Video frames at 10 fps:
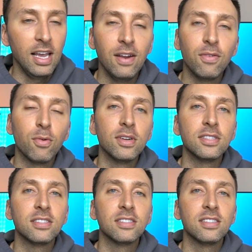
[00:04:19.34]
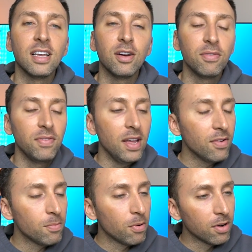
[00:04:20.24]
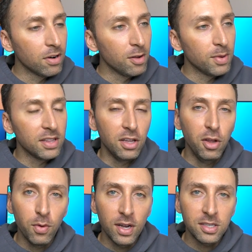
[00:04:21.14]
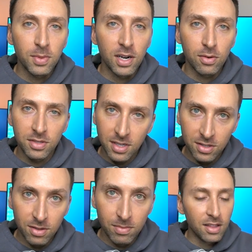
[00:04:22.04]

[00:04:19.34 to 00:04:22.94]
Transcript: And of course, our favorite part about the US medical system